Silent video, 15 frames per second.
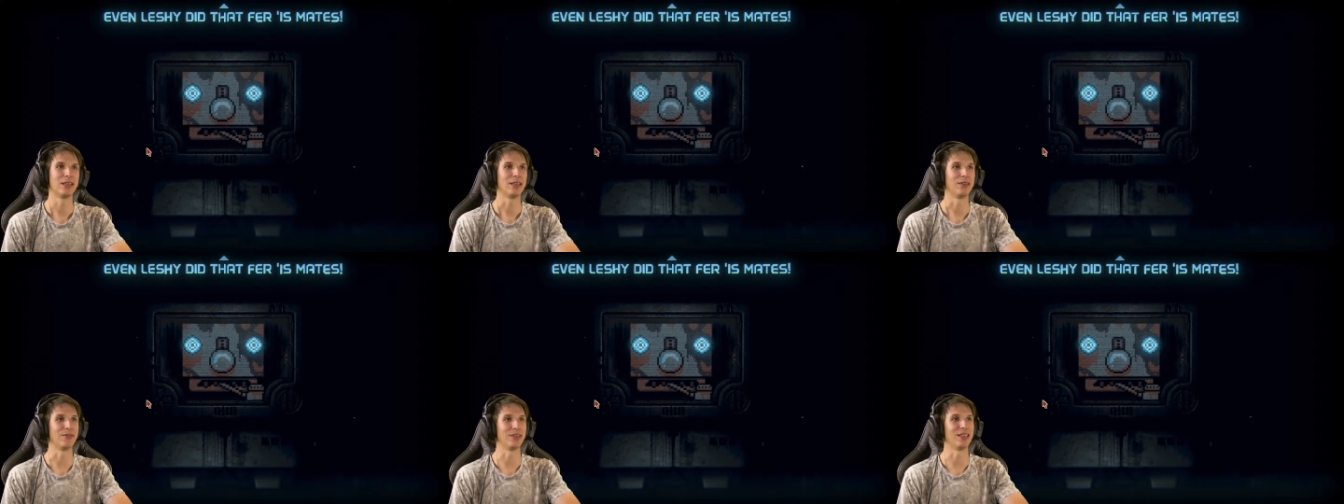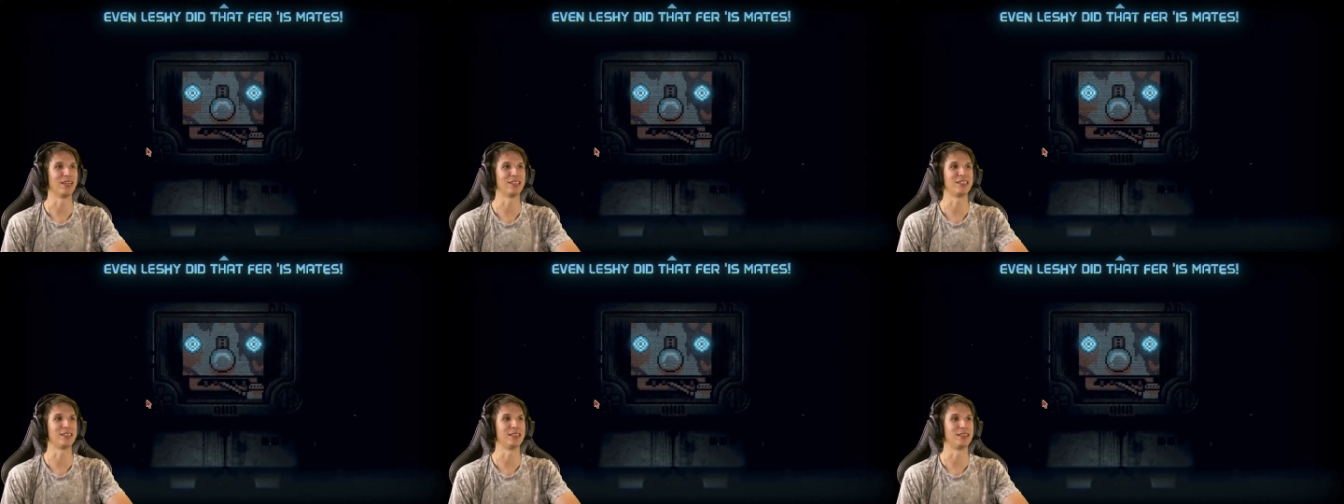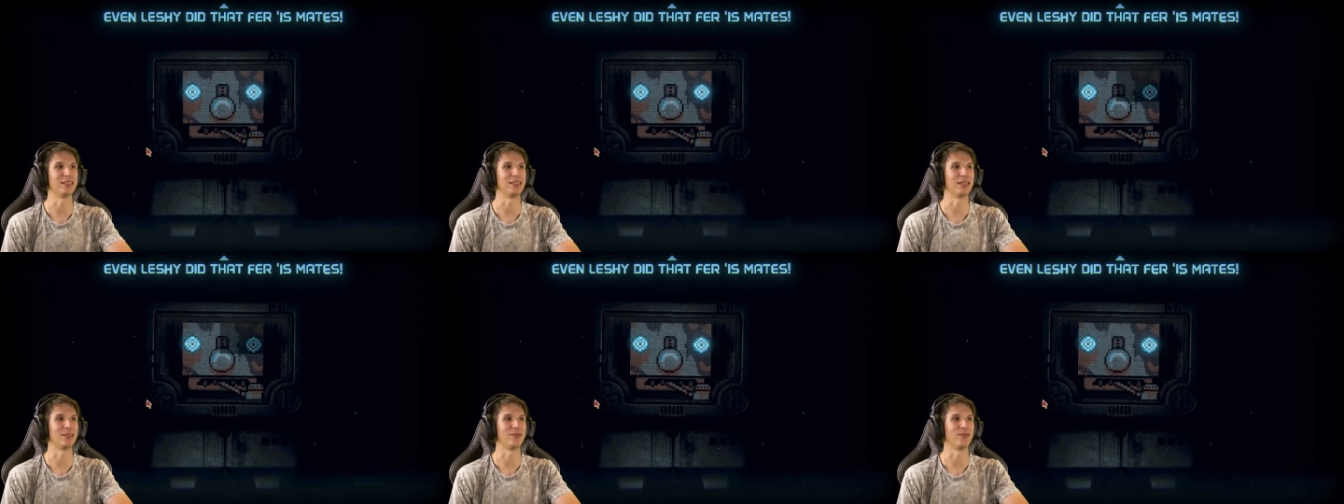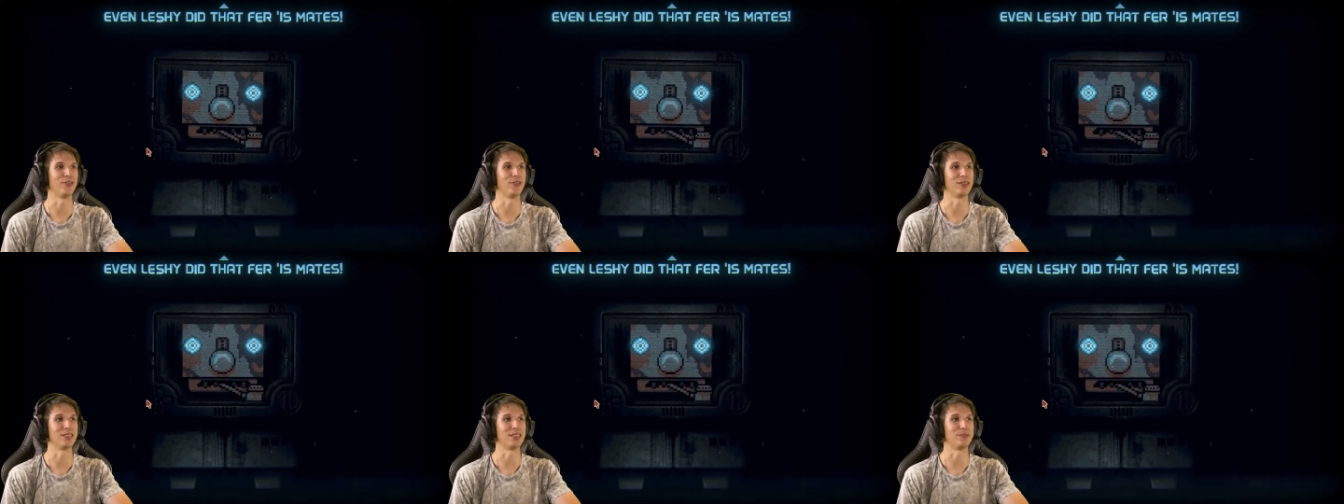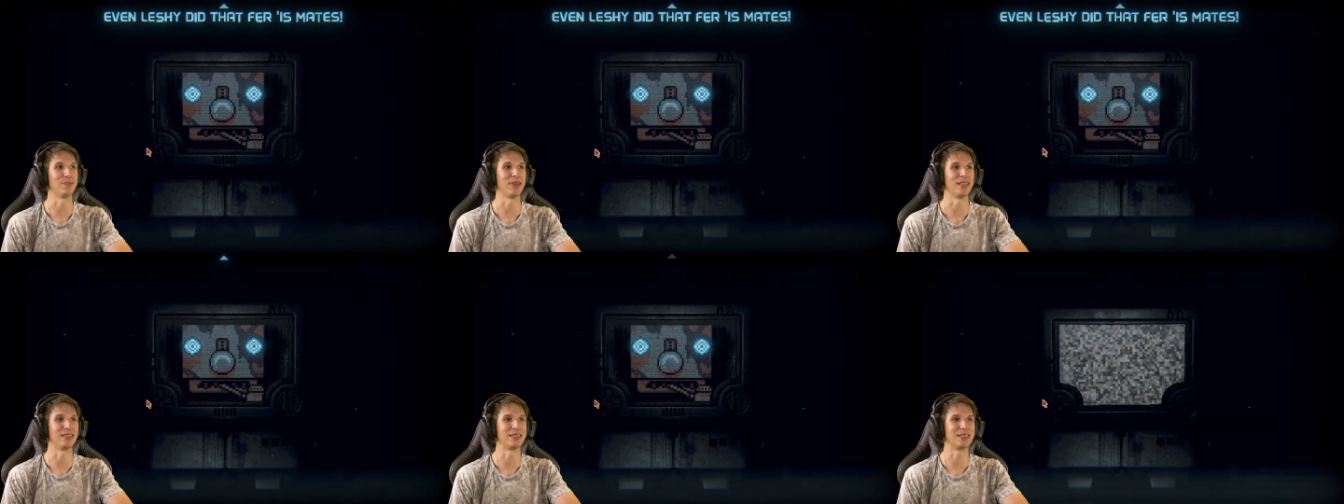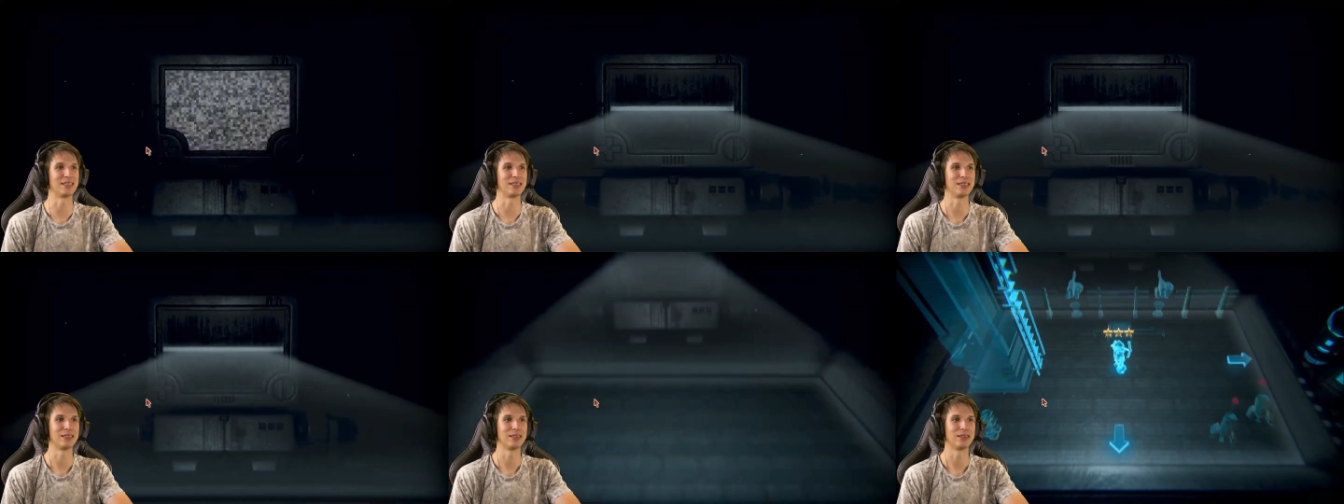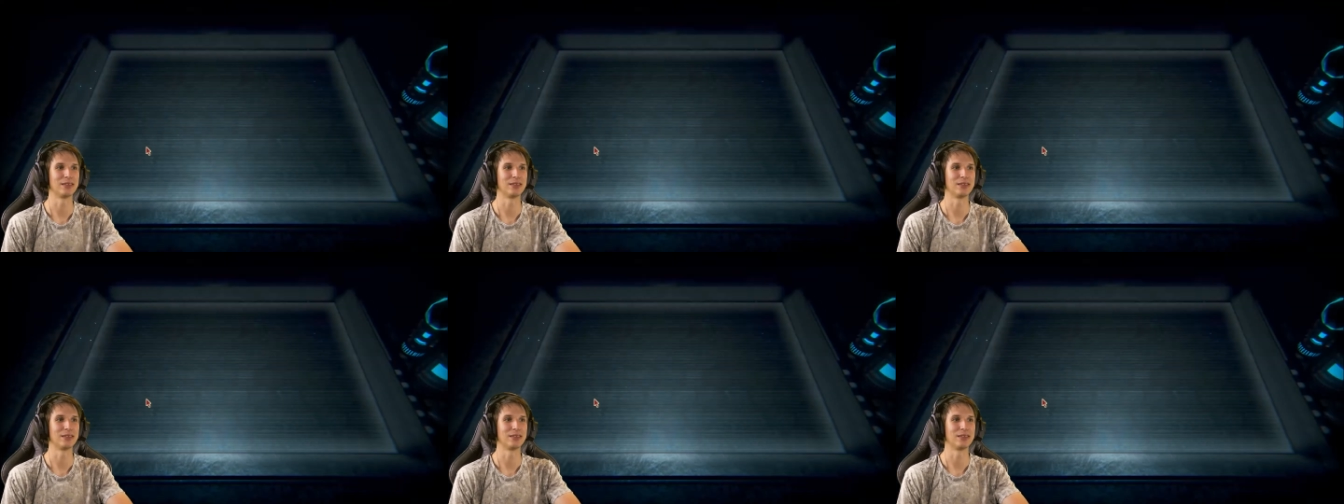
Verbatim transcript: Even less he did that for his mates.